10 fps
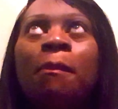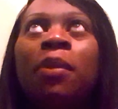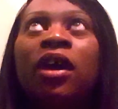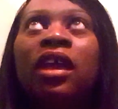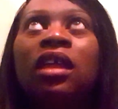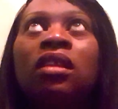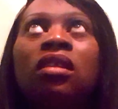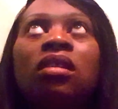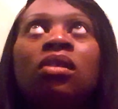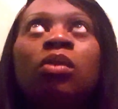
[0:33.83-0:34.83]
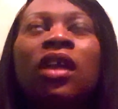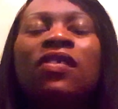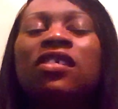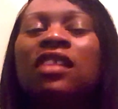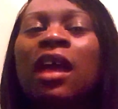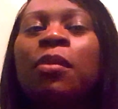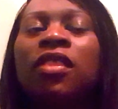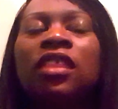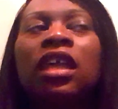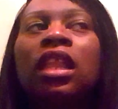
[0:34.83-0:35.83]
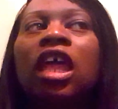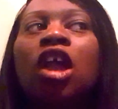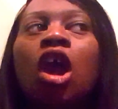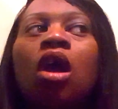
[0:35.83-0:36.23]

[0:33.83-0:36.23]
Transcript: But we have to stop and think like,